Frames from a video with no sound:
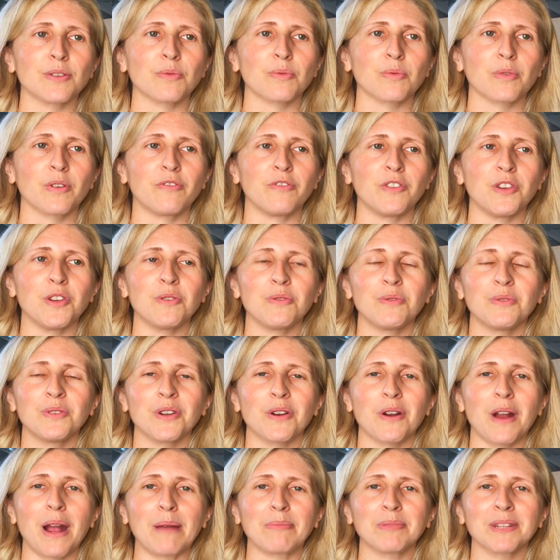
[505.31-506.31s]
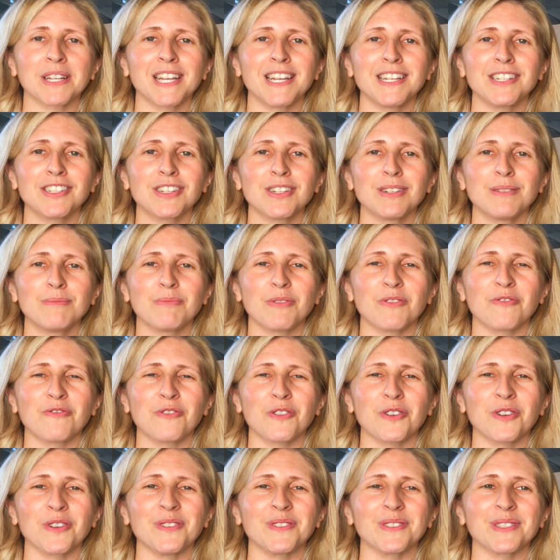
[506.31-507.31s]
review your application
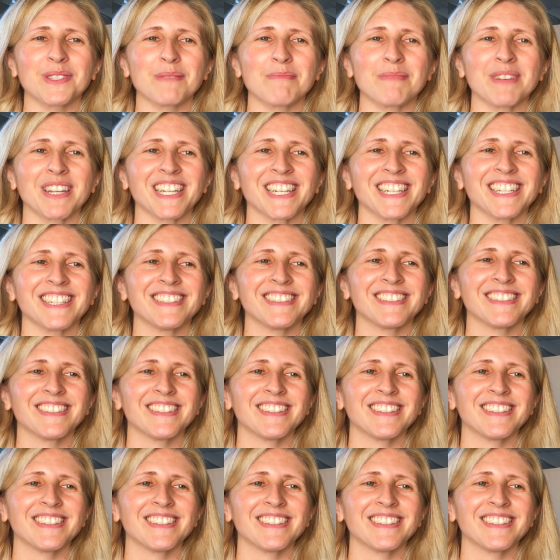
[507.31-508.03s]
before you submit it.